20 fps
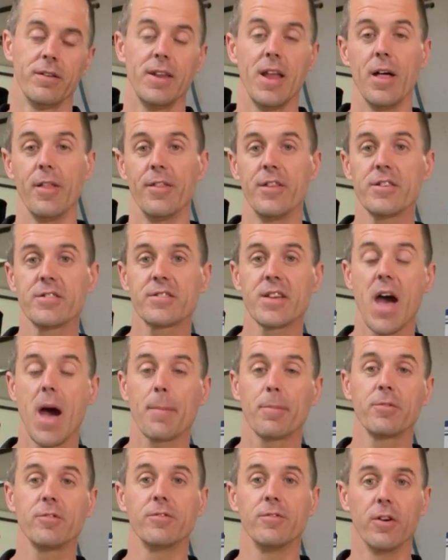Now this
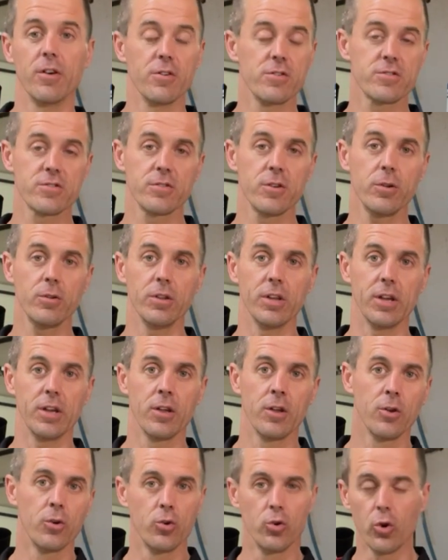happens very slowly.
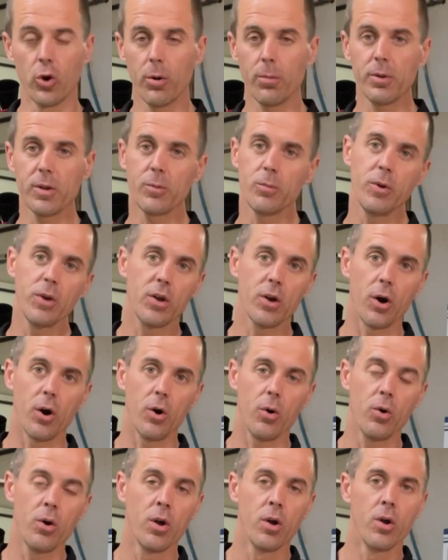Normally we
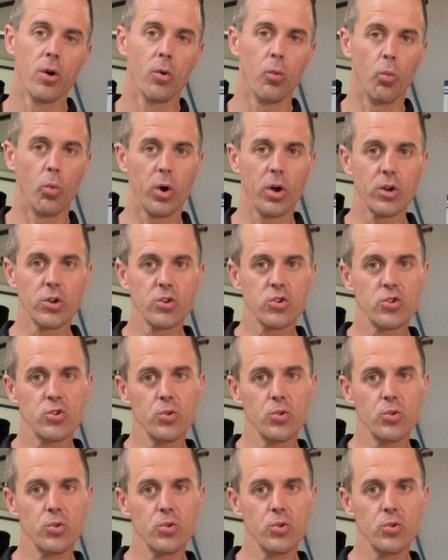go 1,